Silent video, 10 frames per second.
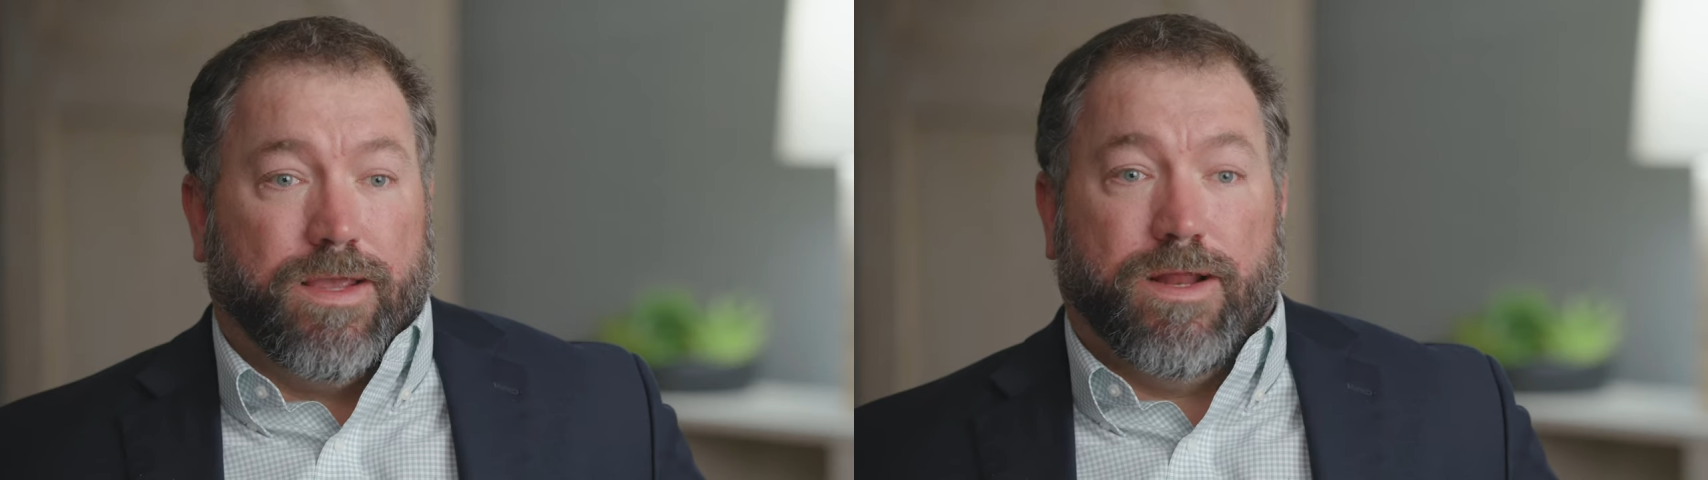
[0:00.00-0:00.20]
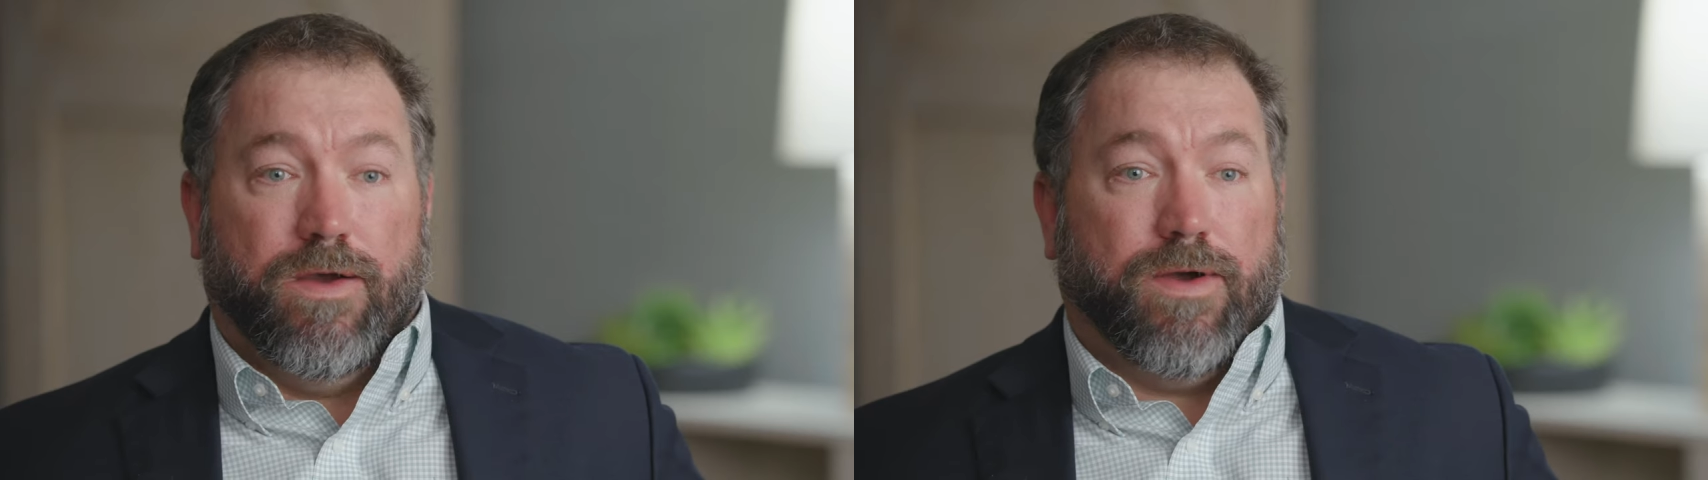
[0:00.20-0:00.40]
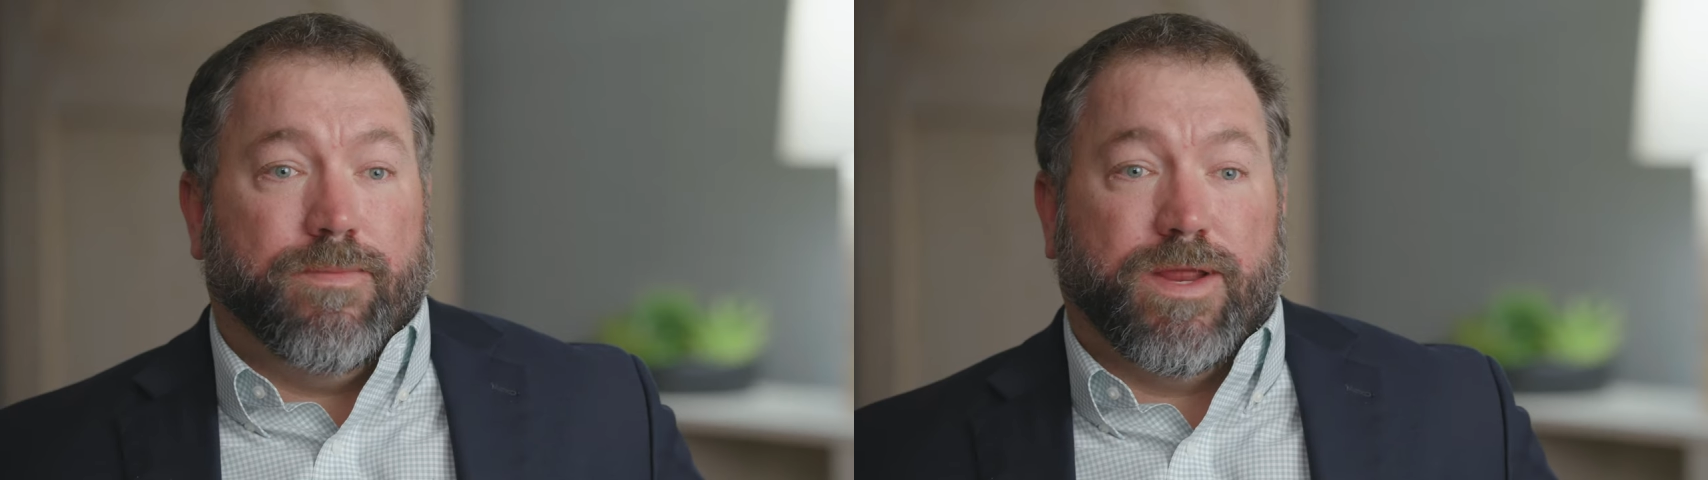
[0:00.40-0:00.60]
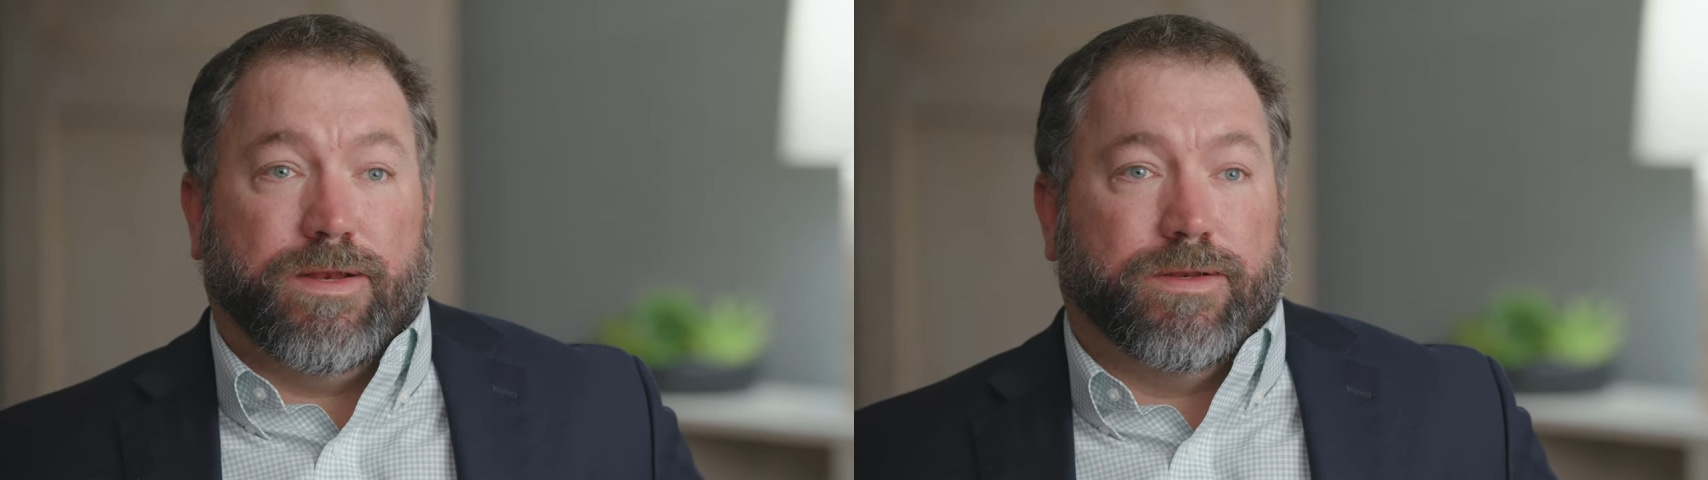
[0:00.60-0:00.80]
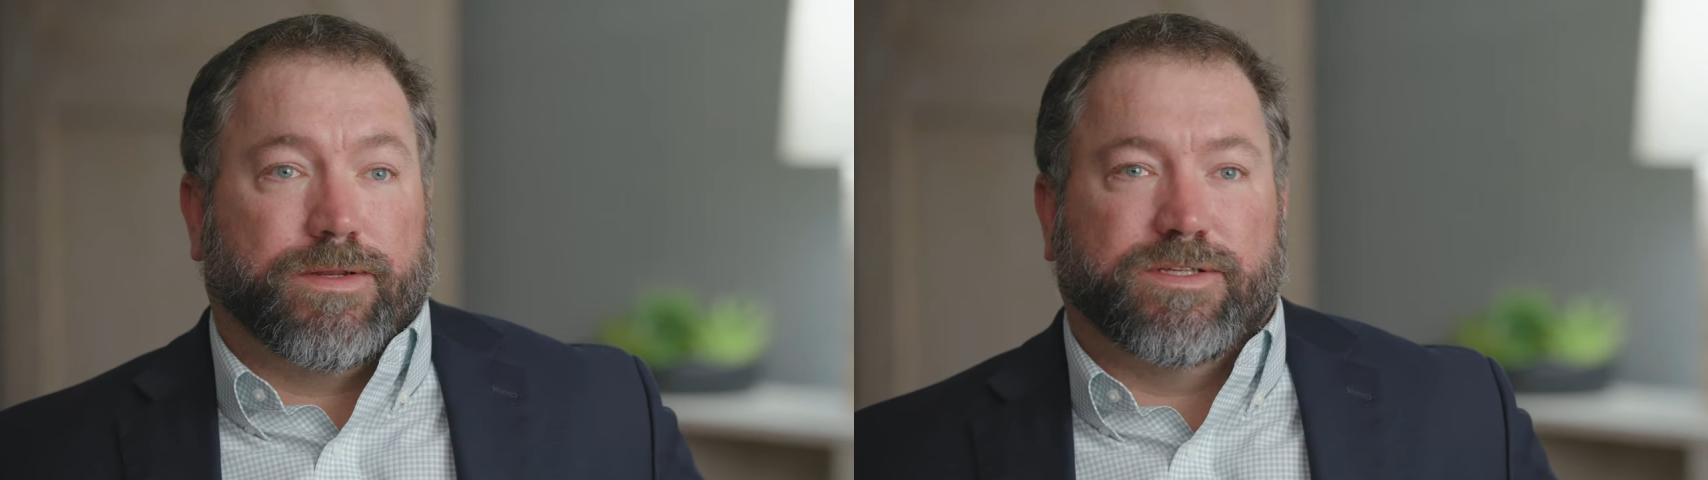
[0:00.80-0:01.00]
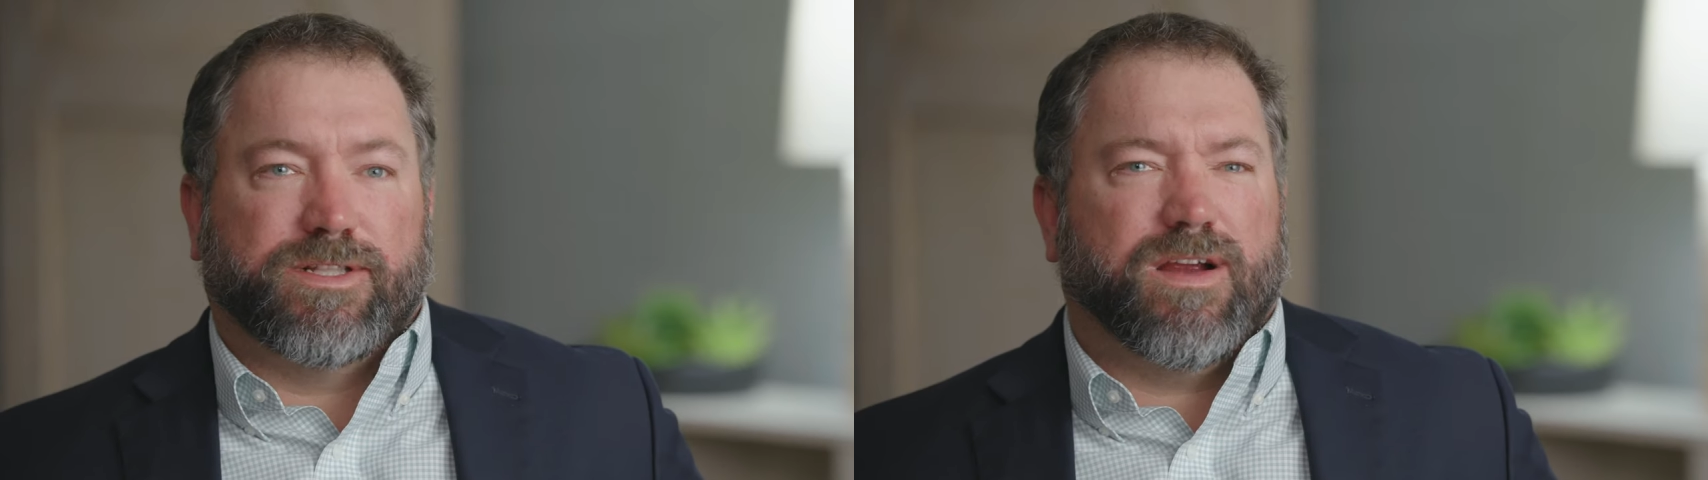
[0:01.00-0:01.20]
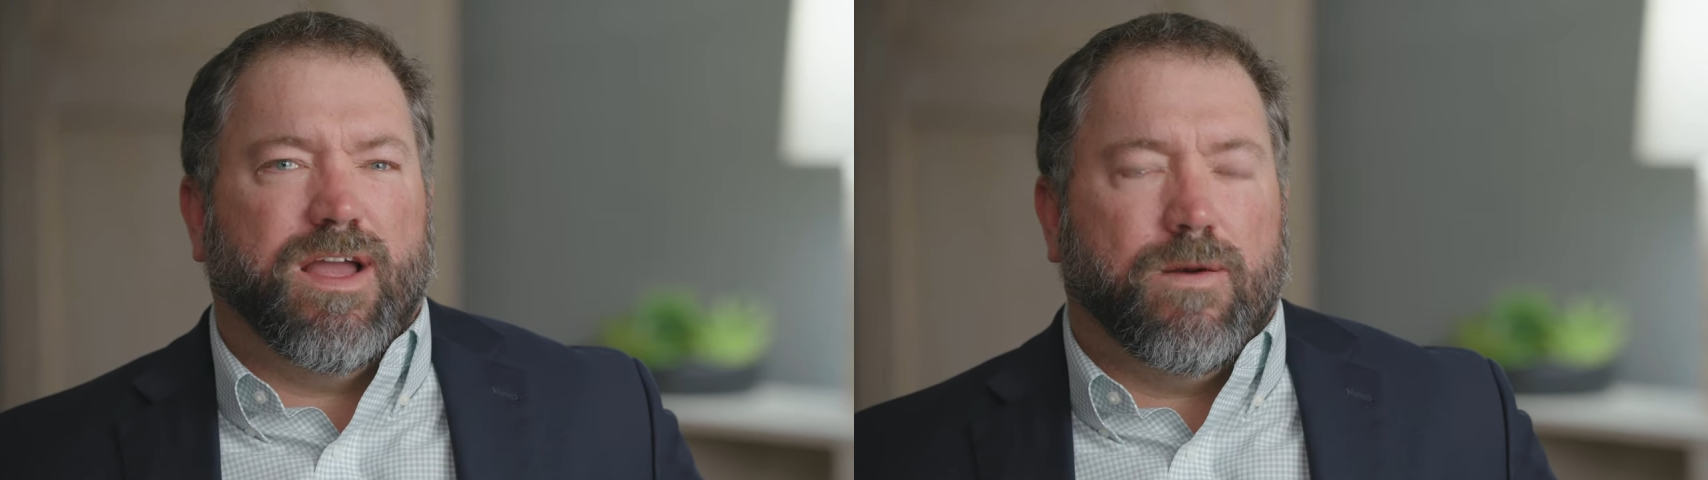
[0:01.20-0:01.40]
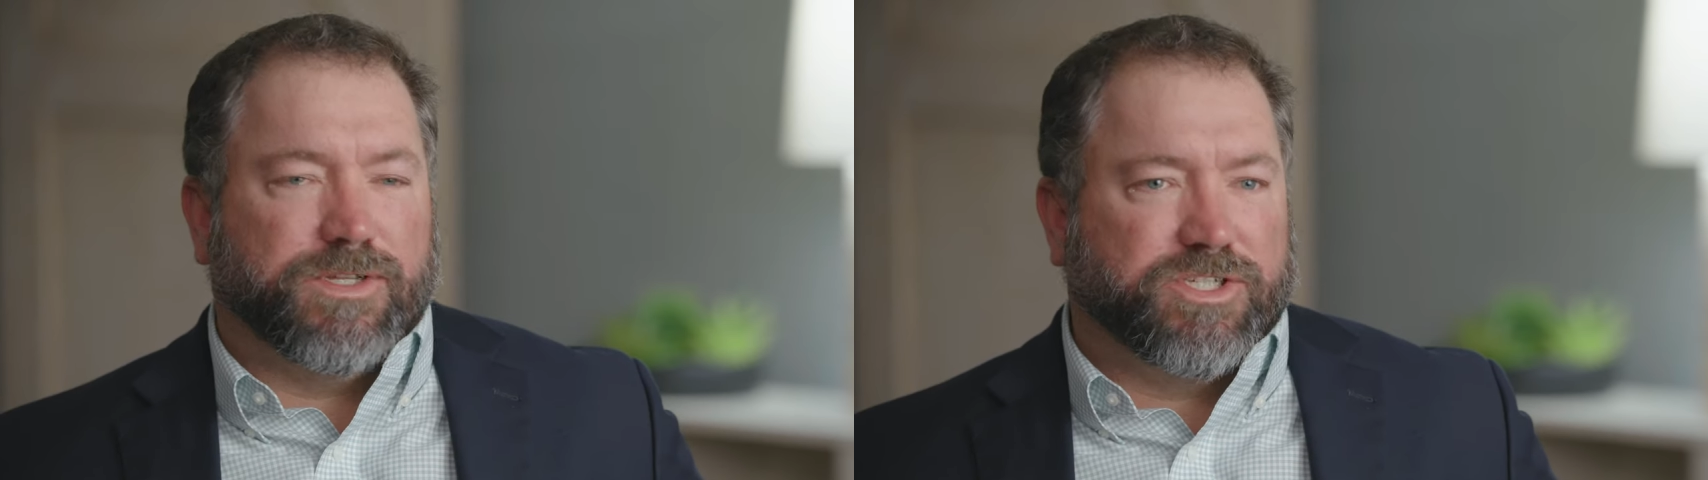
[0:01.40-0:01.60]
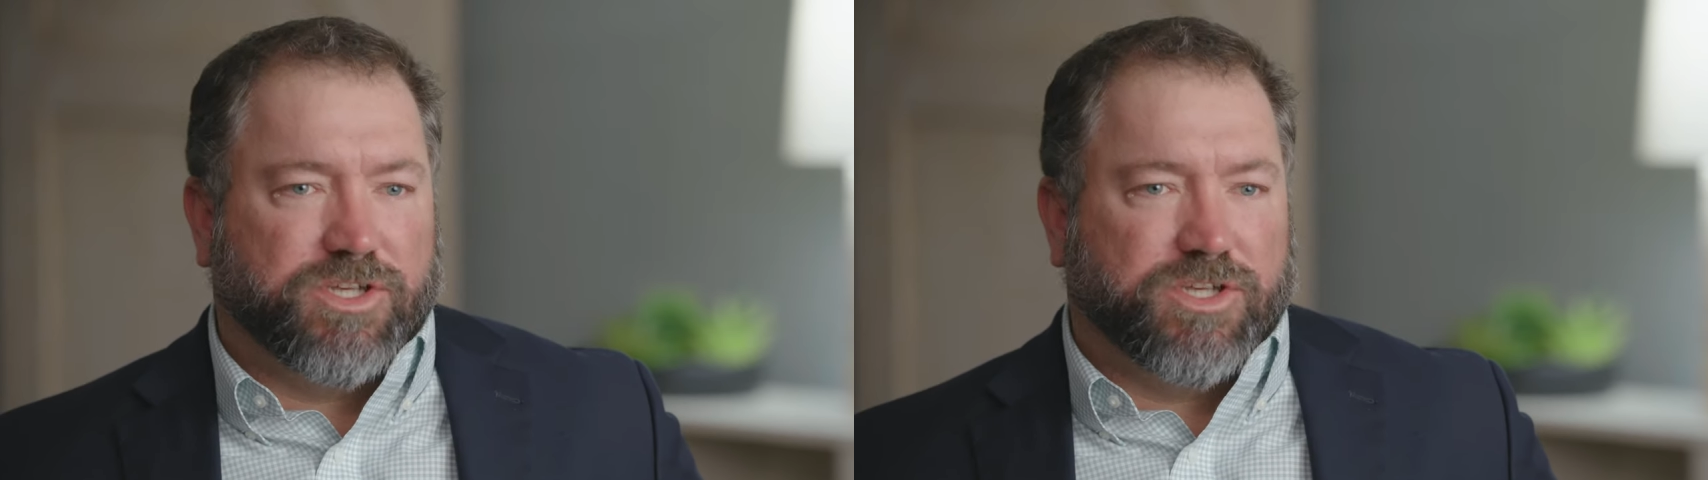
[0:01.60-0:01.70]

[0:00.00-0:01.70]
You know, I mean, they're helping